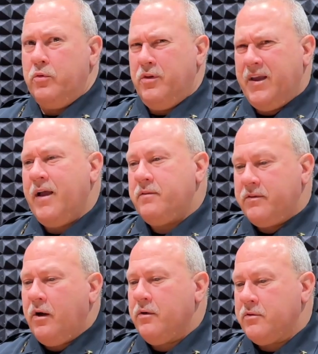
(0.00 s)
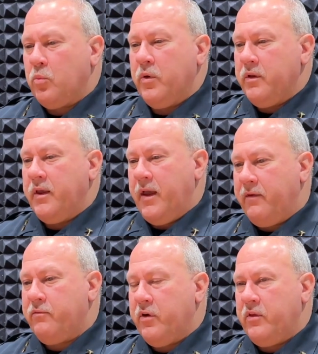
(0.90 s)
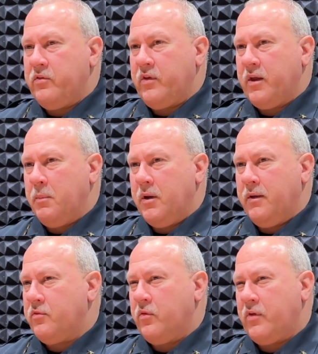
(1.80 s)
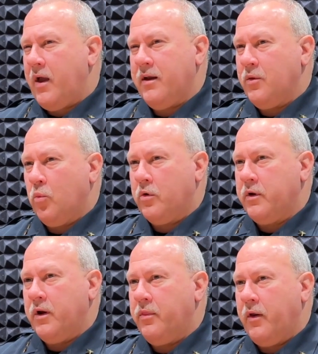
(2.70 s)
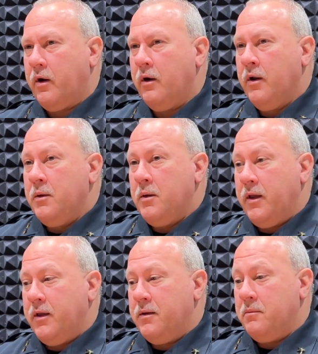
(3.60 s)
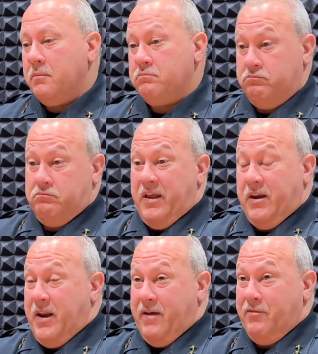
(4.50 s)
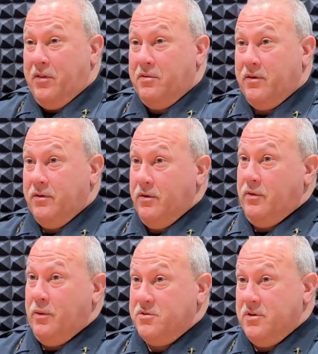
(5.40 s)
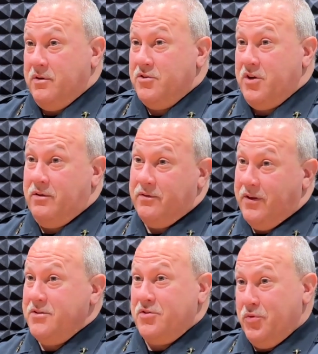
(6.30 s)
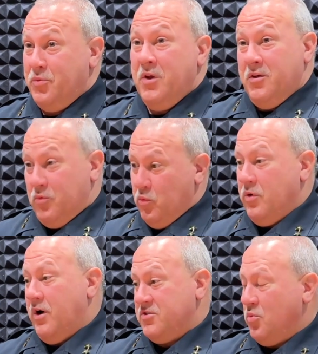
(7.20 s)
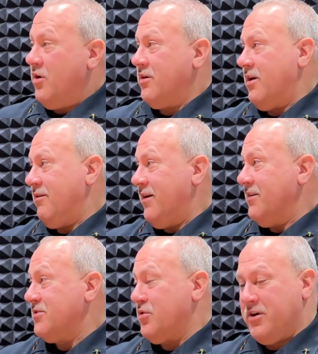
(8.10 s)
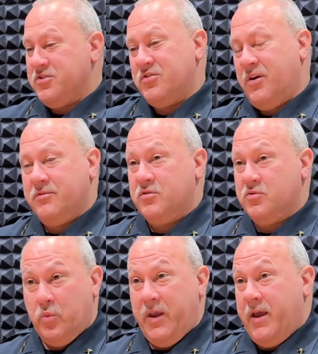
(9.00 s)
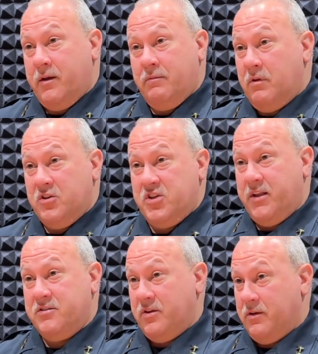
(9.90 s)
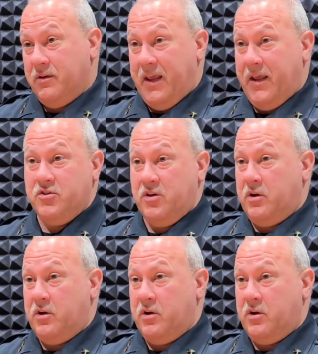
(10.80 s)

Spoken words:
you got to talk to really every segment of society working in there, and they didn't have anything to do. They were sitting in jail all day. So us walking around as corrections officers, we had a chance to engage in